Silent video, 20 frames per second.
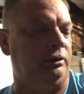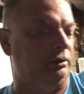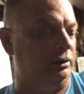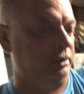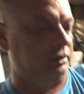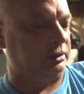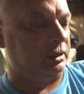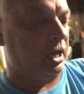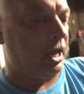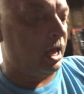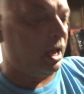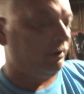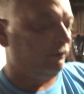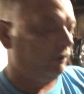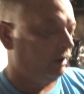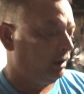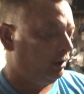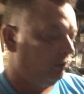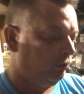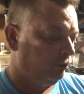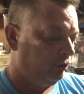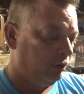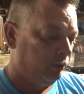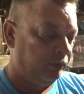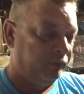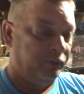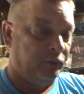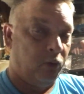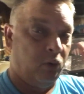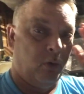this guy I've had on here
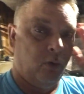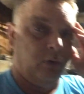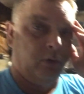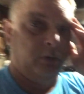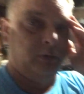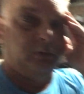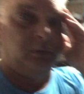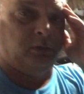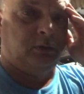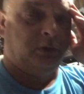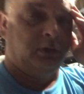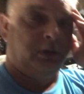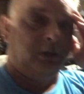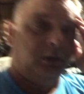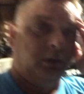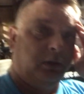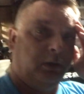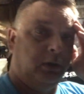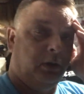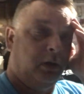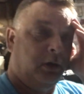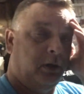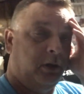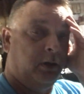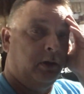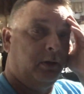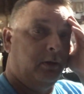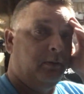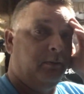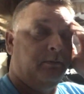before and
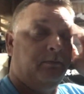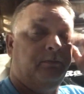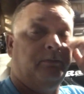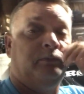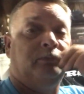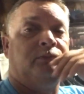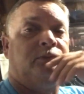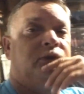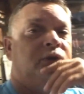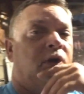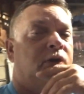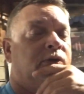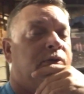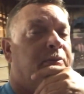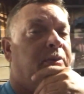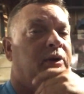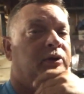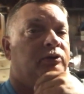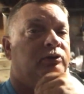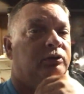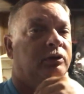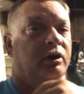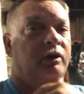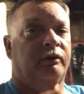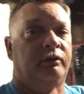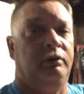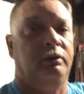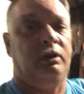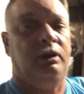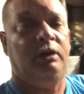show some pictures
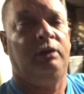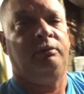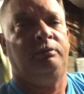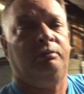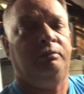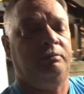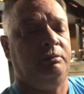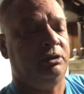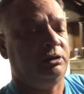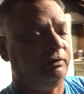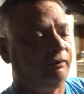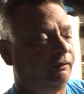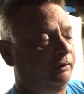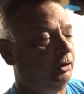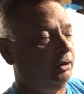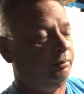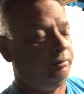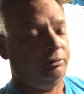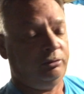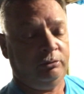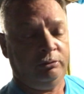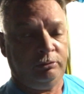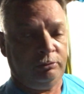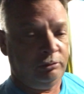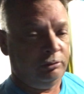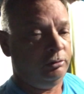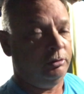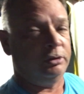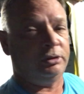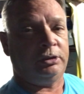of, and Mr. Phillip, you
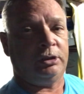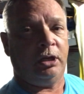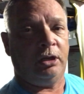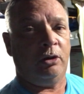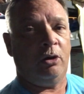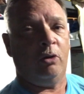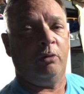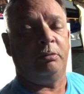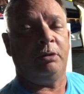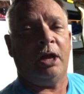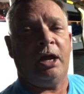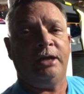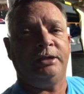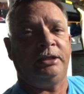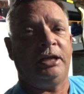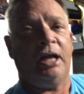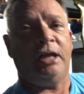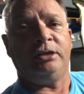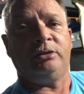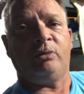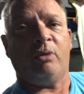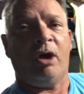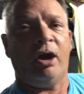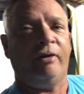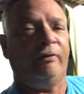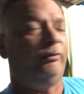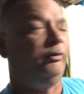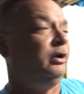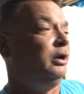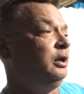just stay on. Now he's got his
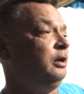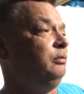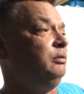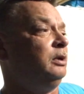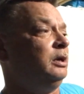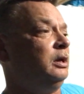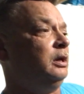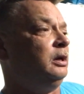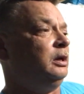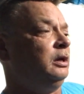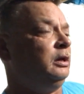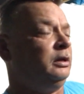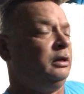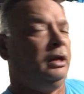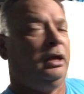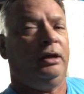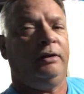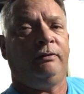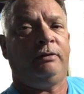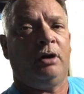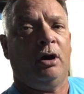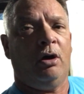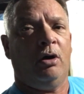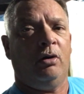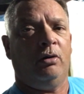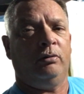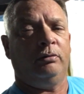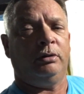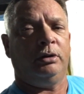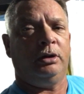wife with him. They've
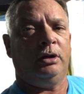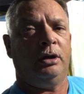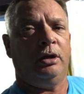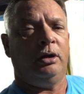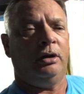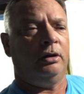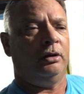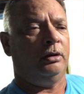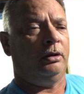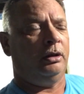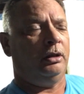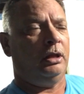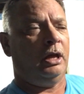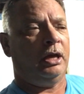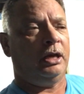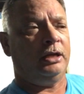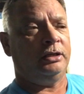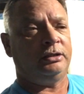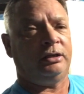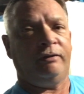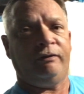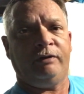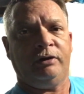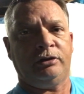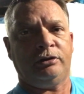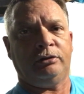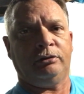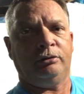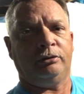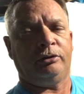caught, I guess they
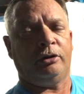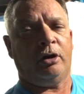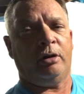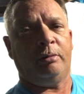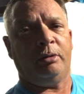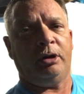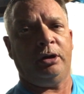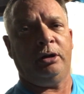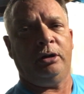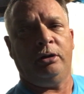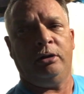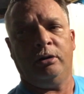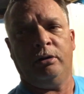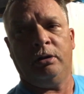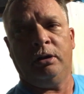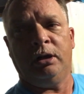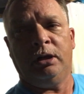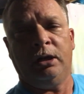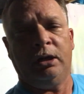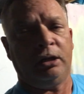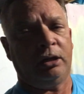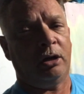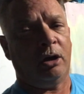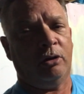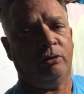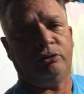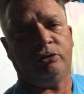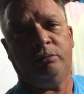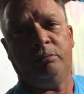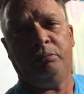fished a little tournament here,
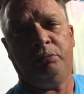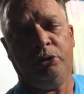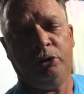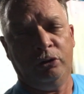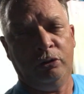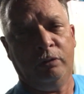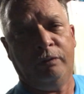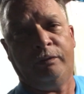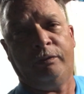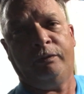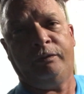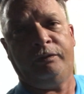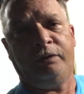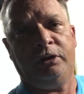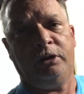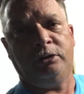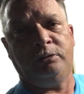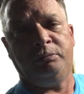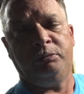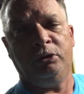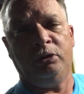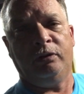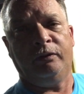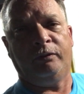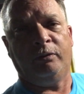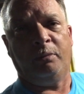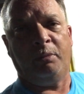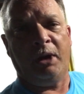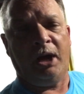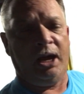caught some beautiful fish,
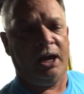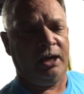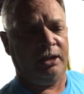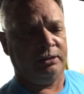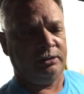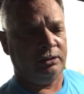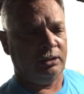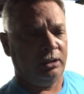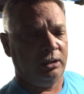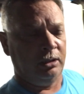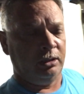beautiful bass.